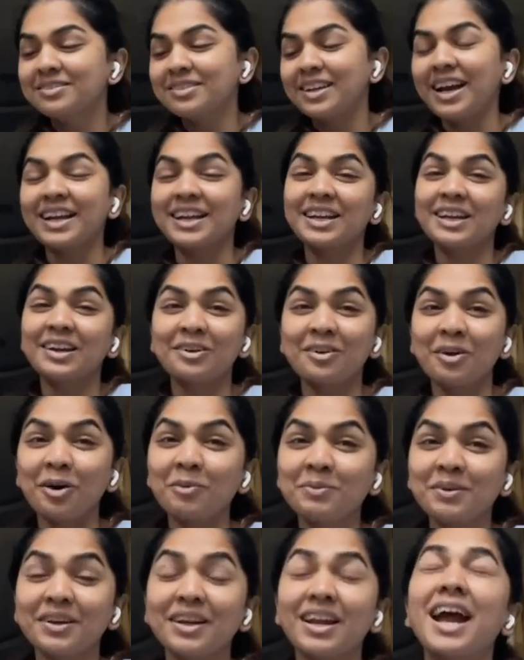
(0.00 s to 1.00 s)
didn't
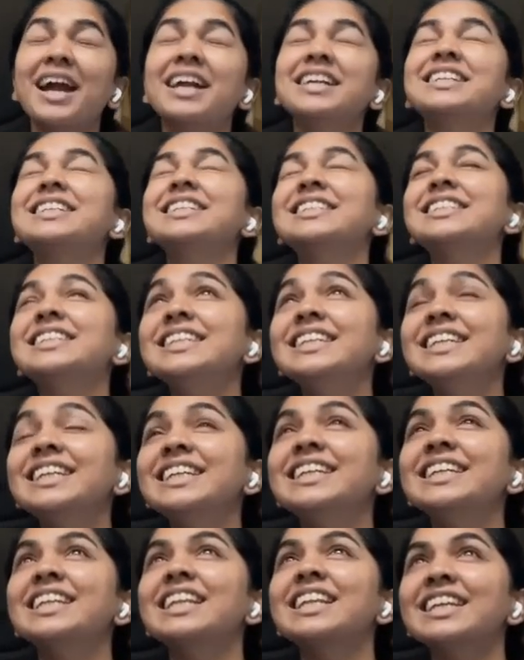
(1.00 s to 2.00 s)
adopt her. I
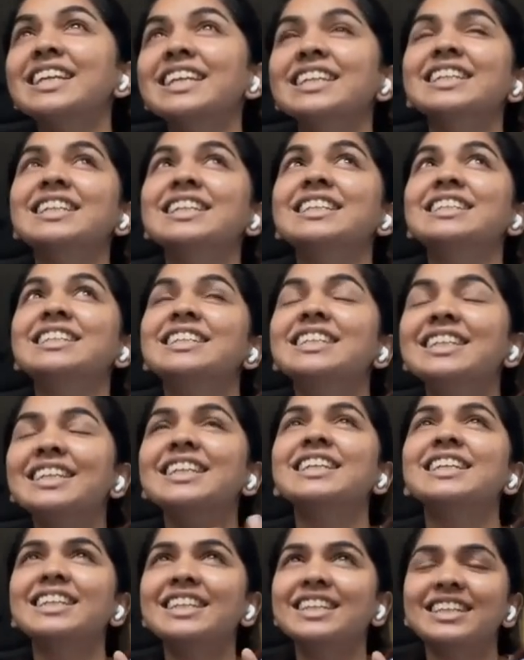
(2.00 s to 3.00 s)

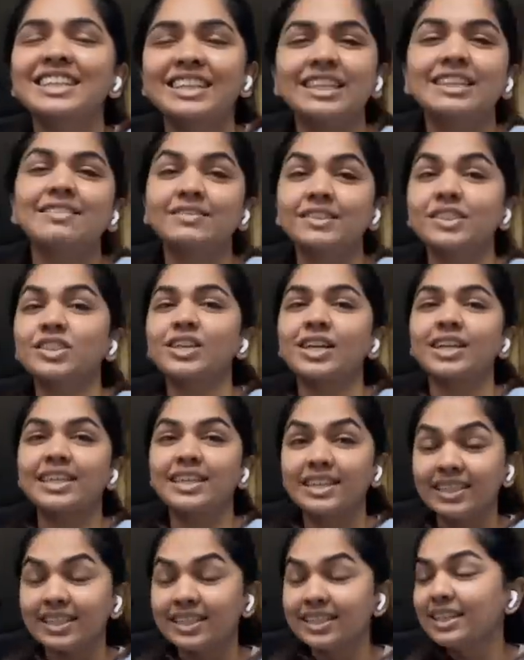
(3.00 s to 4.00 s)
really wish I
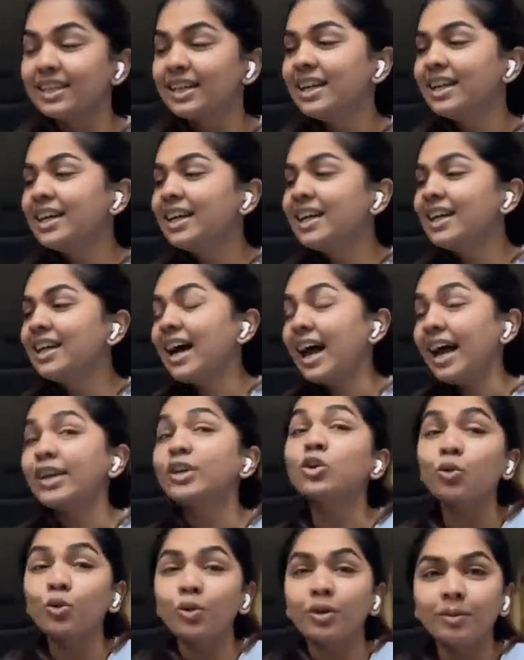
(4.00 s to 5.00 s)
did. I
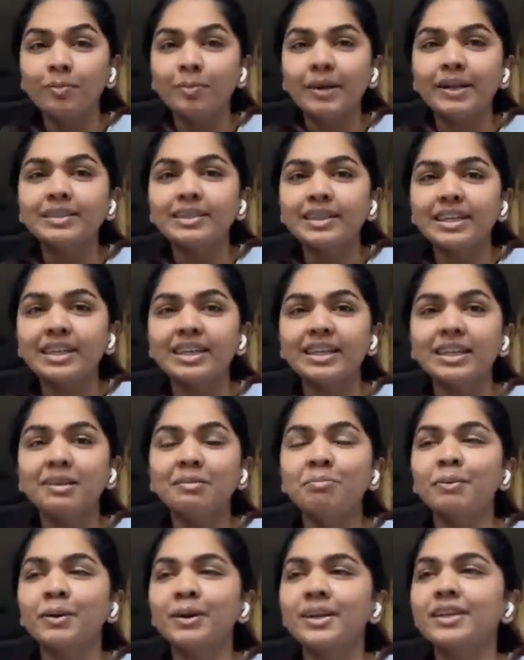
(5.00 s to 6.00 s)
could basically,
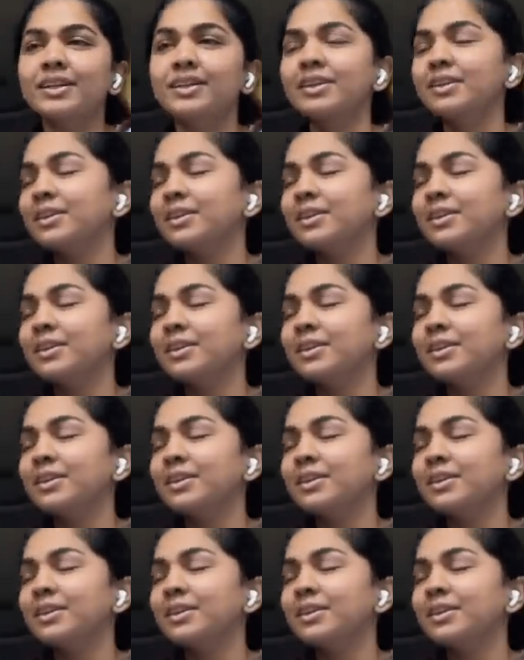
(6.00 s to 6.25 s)
but